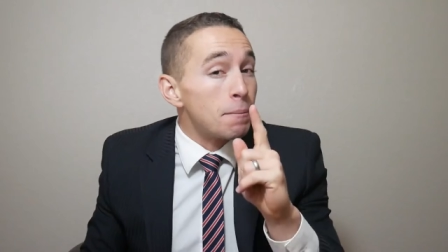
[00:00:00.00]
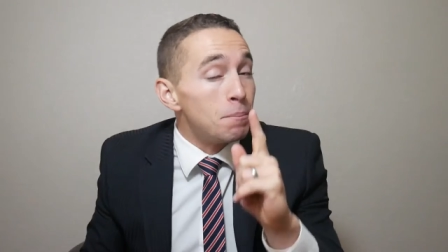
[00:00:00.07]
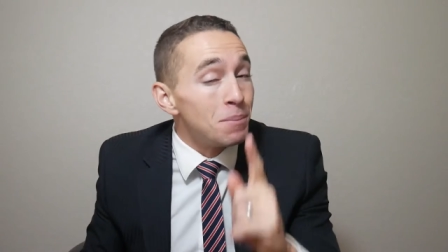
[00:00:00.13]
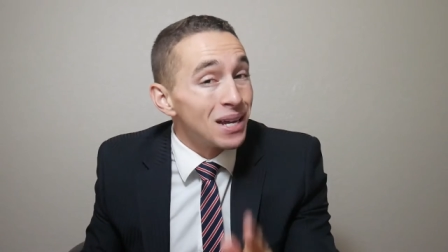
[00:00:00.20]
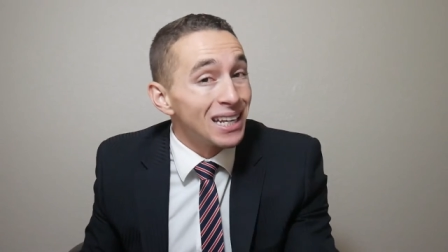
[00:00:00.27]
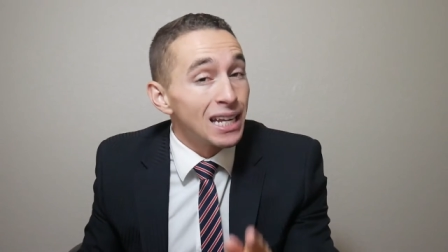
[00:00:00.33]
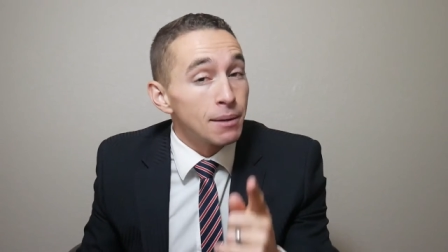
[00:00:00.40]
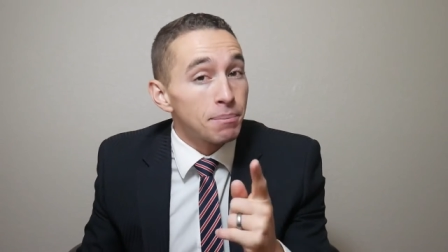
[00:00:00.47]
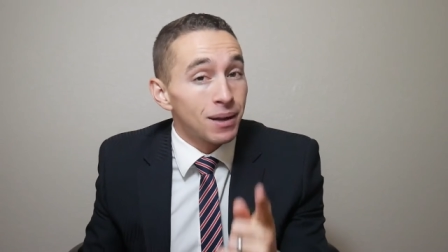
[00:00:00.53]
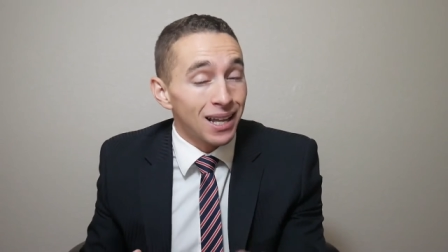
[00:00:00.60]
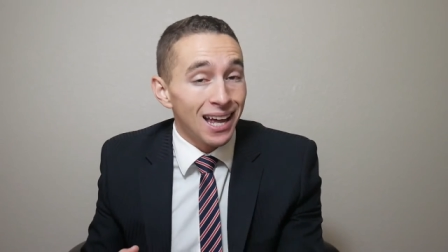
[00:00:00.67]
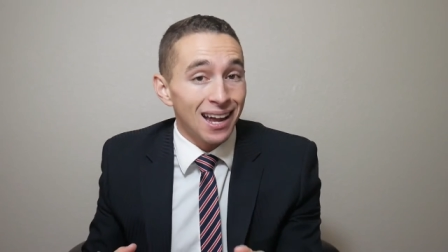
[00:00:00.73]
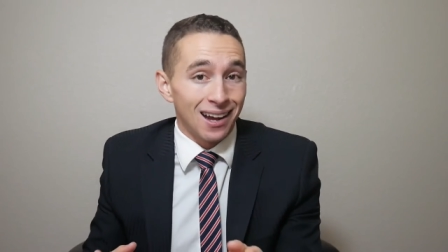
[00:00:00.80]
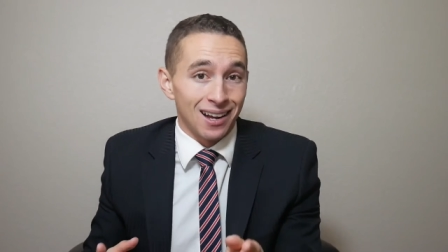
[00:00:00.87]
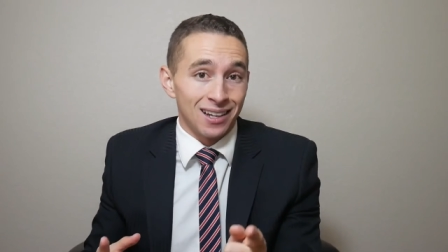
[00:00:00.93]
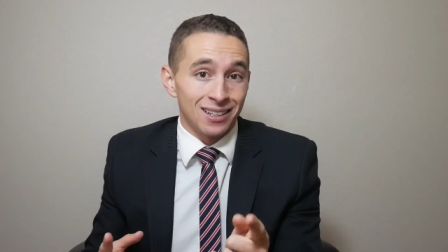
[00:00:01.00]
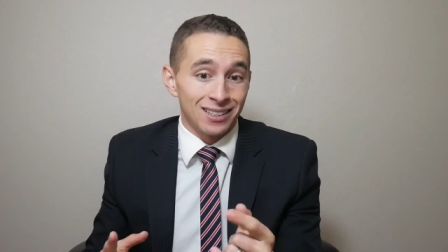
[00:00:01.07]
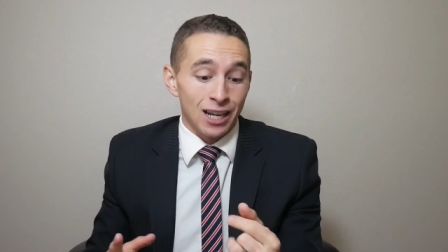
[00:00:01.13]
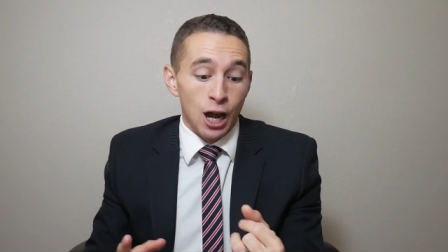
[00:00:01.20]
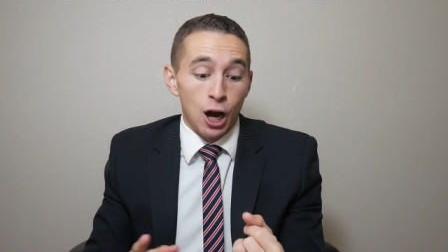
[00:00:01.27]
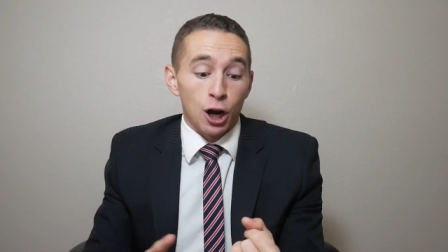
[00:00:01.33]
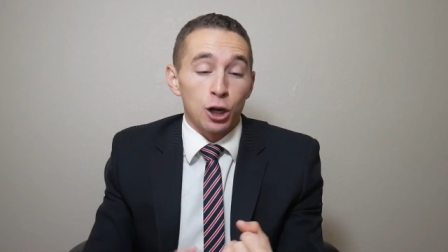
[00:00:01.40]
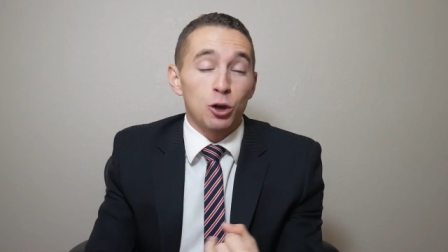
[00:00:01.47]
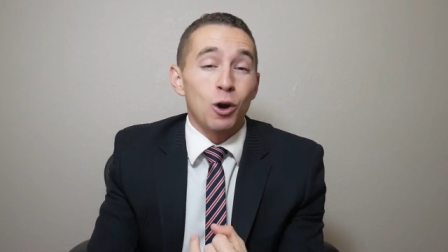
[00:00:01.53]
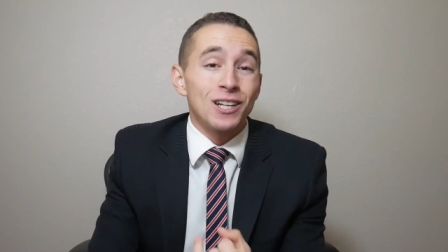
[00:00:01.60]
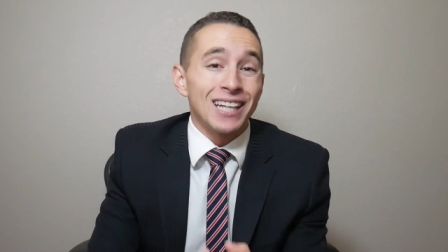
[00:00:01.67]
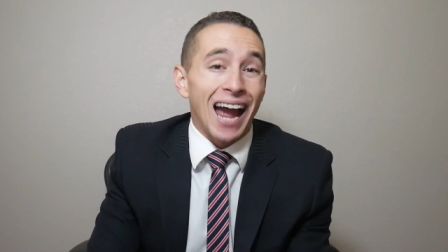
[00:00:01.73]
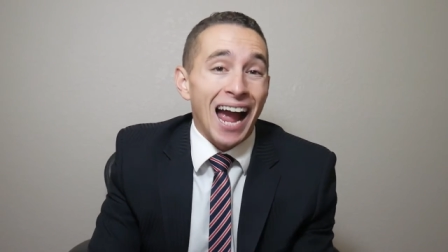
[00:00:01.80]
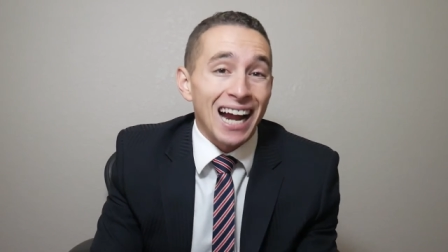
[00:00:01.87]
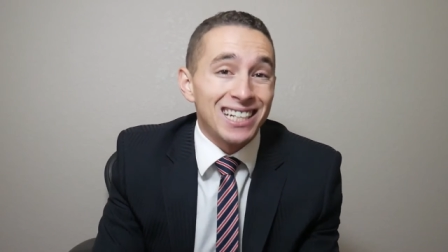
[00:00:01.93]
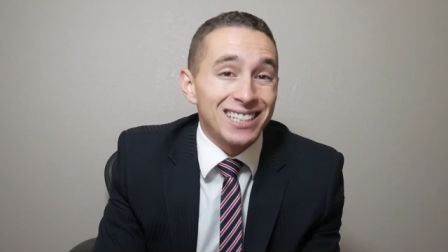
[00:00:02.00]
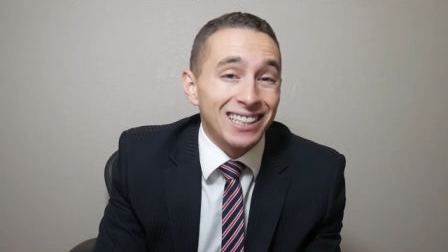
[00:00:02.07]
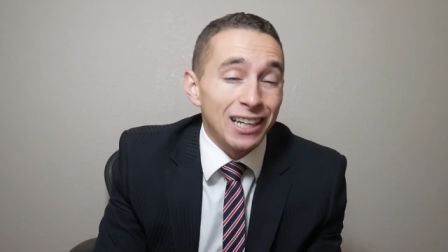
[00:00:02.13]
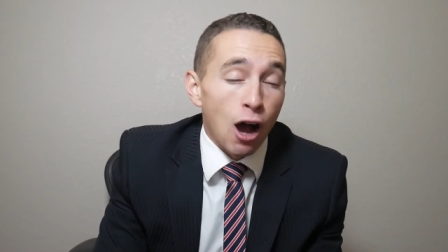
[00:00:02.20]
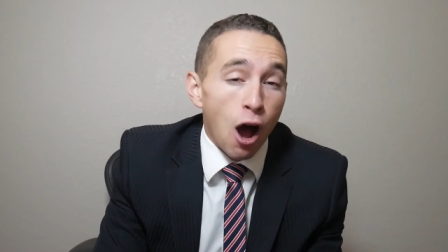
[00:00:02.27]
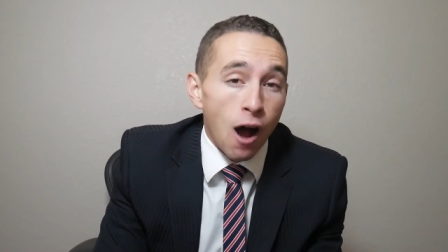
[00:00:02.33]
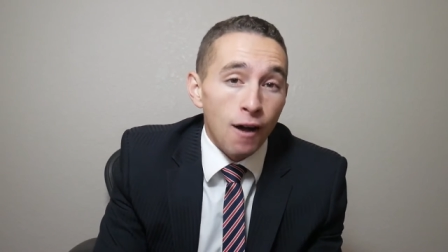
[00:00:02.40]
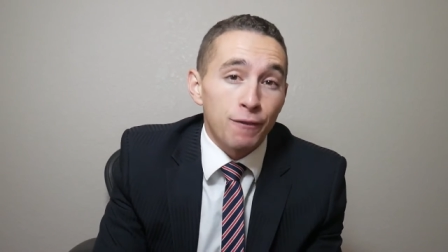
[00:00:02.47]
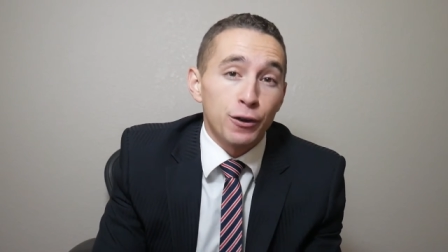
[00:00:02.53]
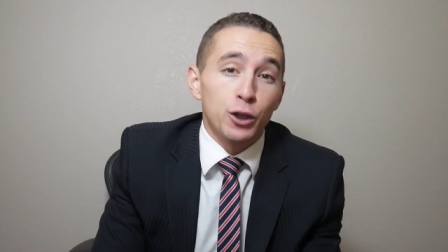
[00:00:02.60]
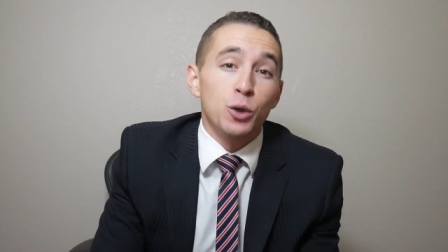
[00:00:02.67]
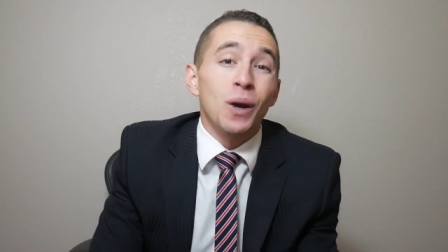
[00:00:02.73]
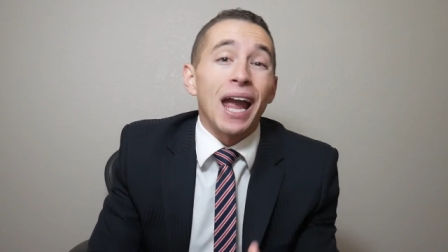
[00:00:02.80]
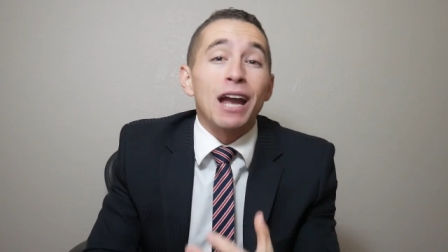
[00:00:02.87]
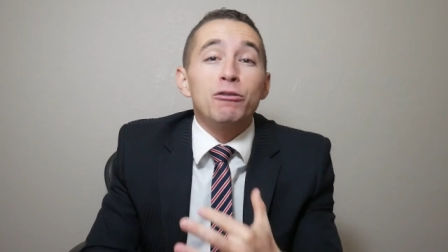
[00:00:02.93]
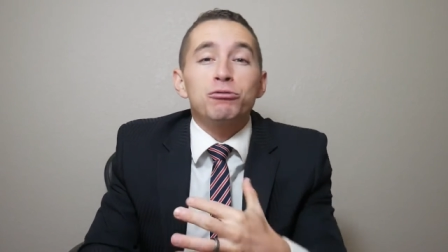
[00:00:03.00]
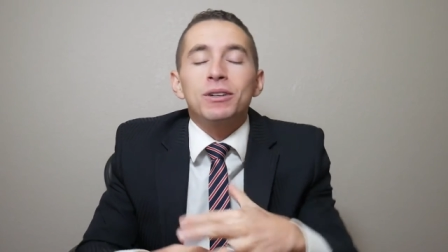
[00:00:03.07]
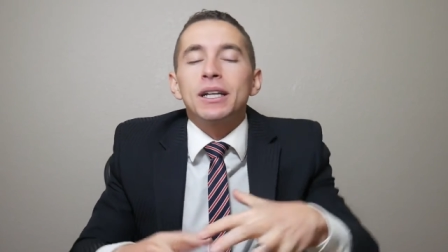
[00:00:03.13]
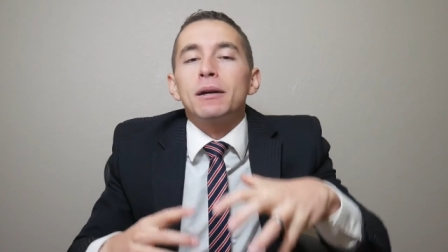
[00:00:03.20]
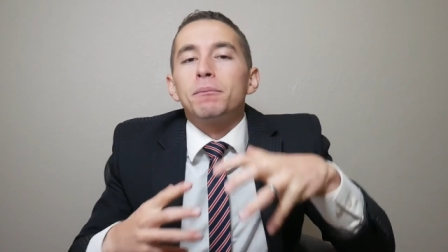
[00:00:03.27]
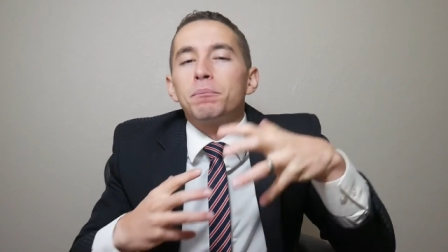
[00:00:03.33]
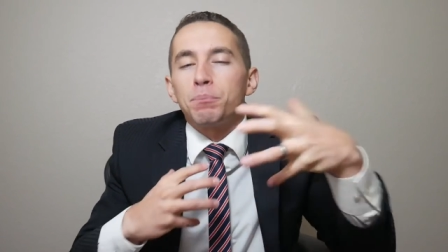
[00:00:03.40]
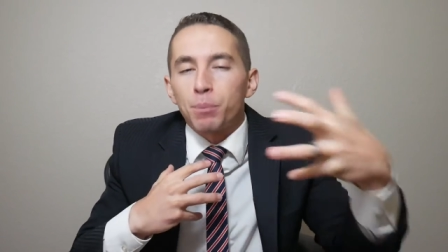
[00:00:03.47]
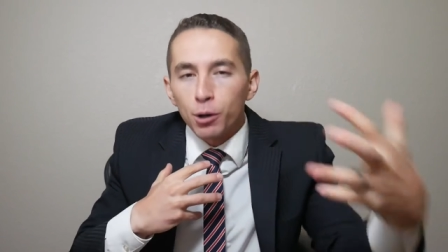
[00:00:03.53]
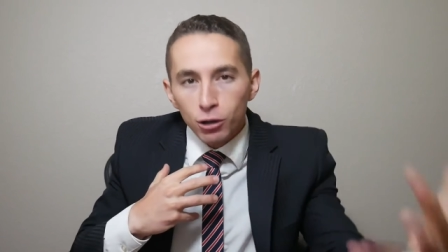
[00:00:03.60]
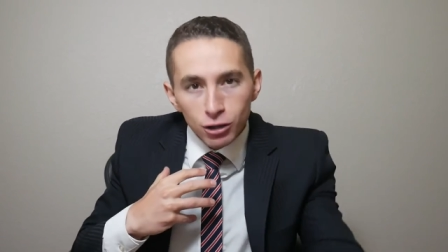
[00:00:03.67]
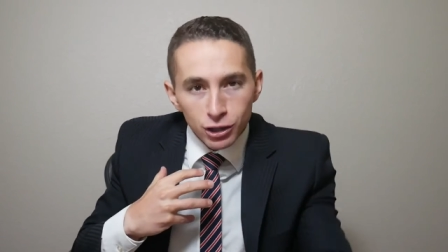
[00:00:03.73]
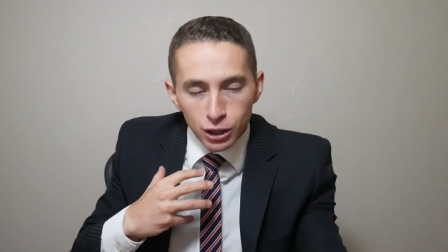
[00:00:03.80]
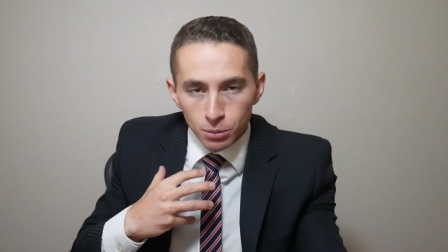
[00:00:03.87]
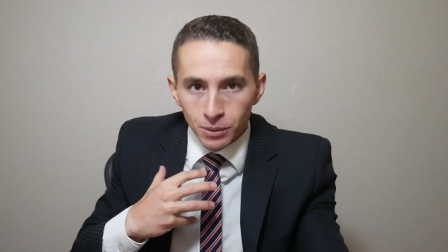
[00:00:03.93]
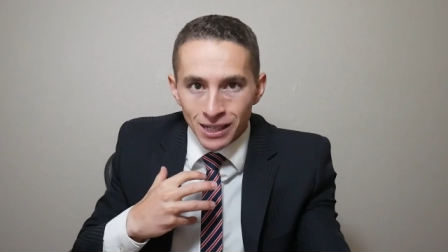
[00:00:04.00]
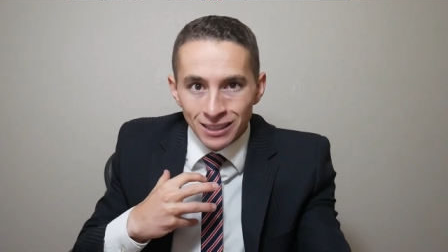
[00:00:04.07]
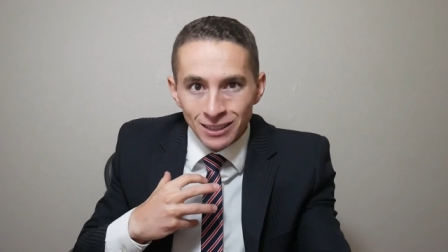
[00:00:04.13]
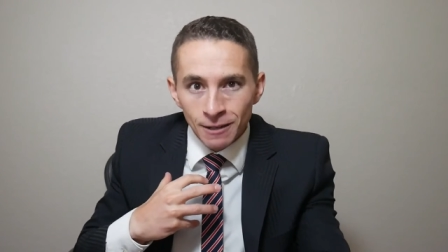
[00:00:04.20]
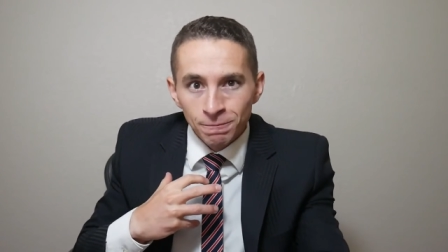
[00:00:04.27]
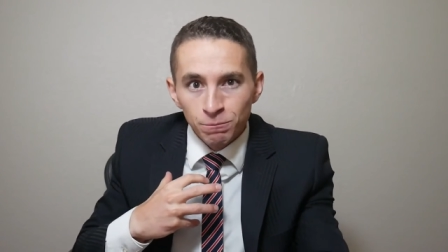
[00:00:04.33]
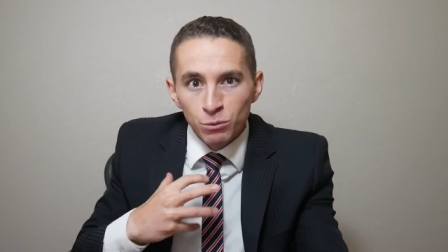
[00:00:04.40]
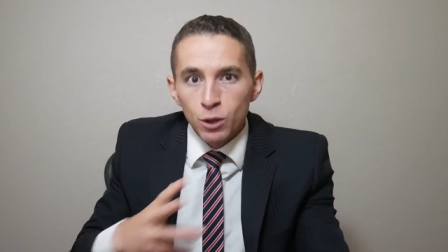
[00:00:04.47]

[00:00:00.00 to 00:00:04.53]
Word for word: many plans are going to actually offer you a reimbursement